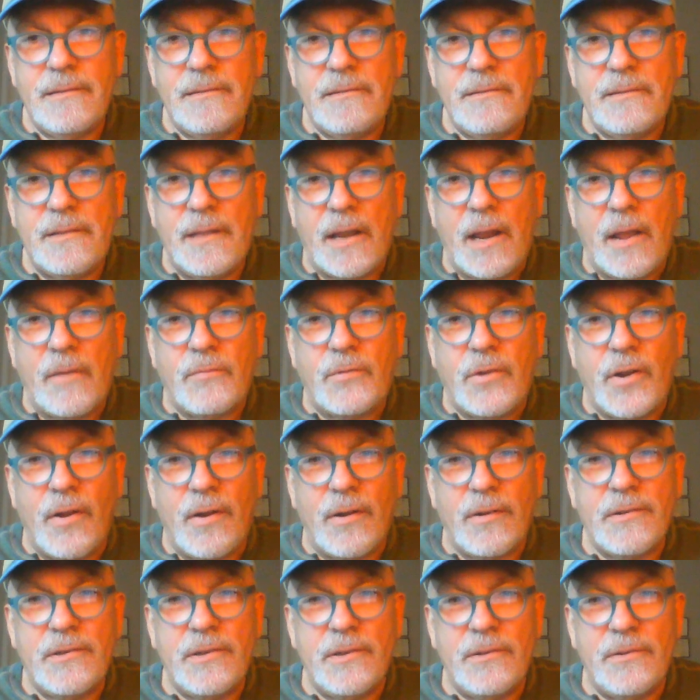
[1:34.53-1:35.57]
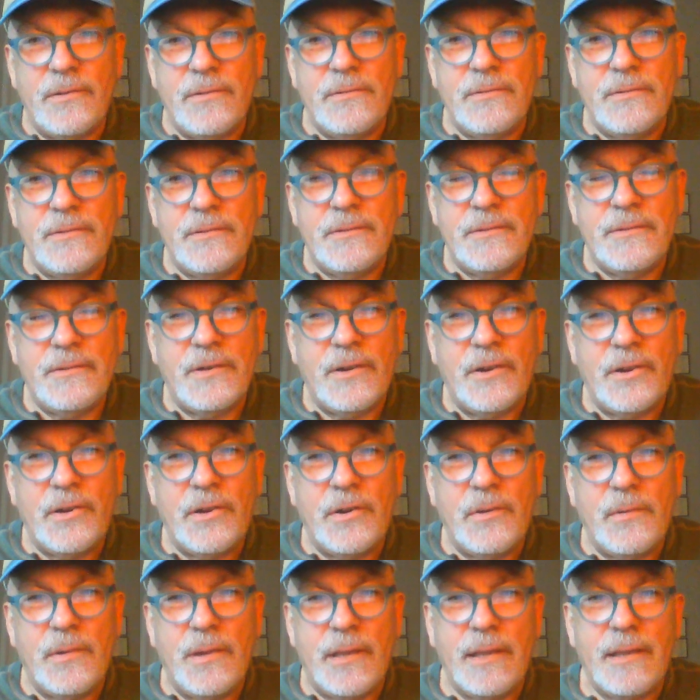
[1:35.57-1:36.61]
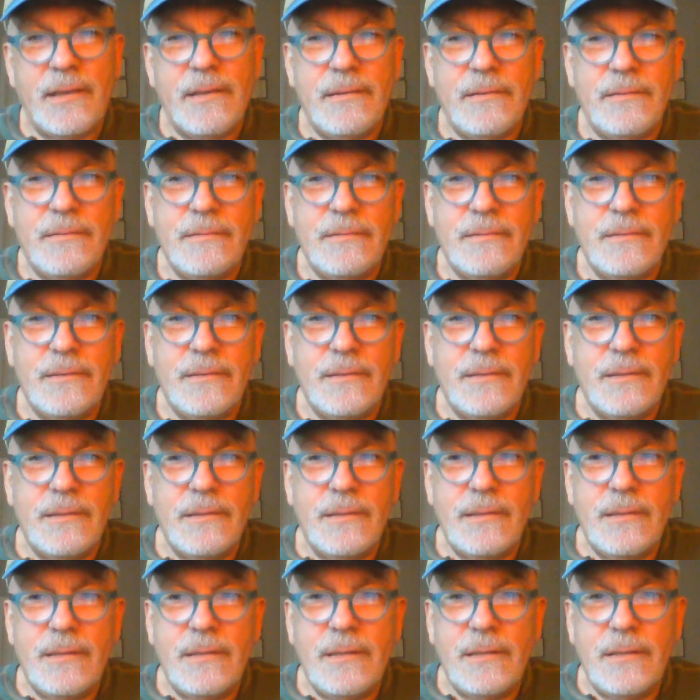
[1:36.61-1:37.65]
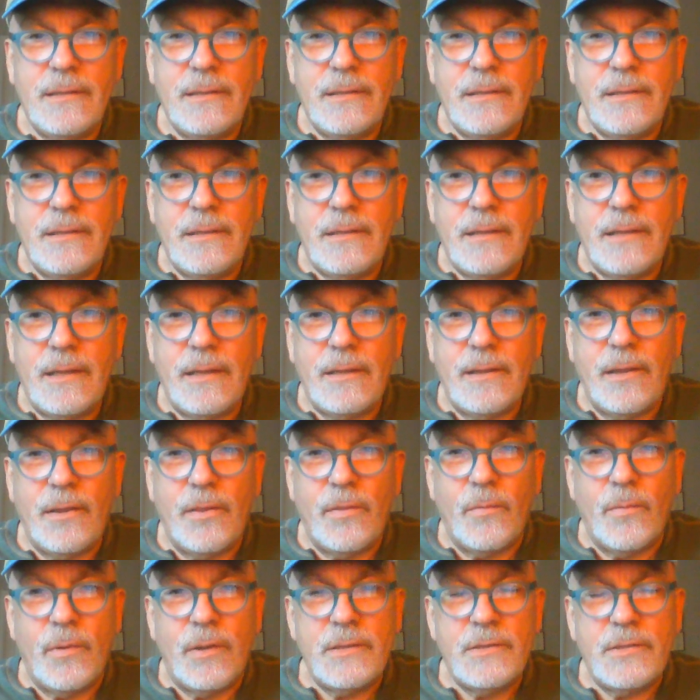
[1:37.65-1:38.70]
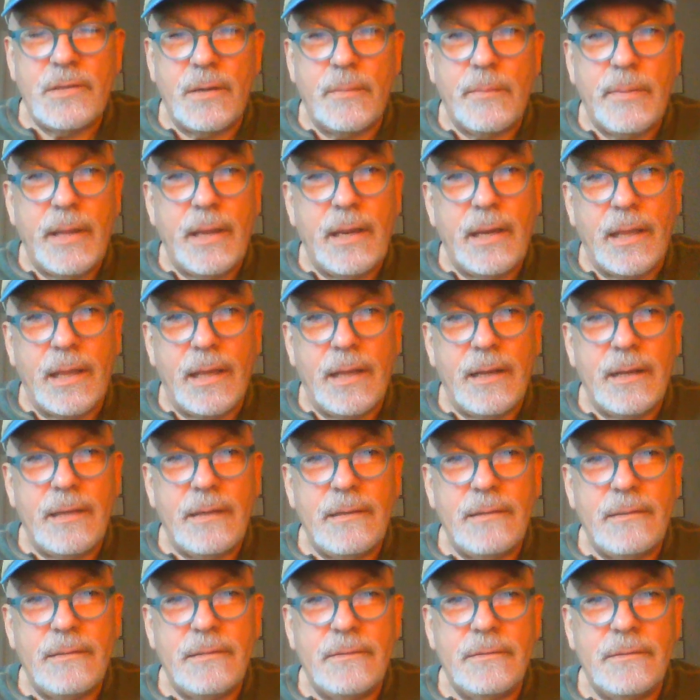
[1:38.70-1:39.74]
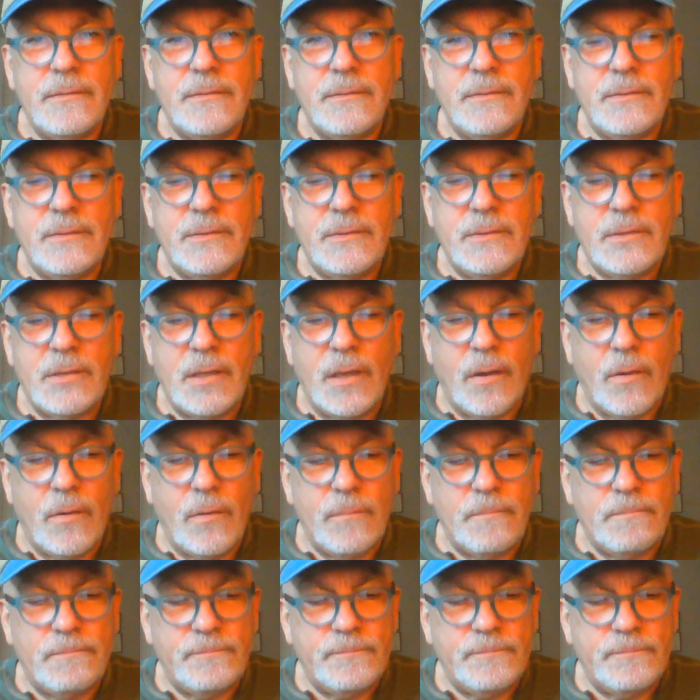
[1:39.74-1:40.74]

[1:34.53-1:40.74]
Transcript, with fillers: that I've talked to are doing, and they're the ones that are beating it. So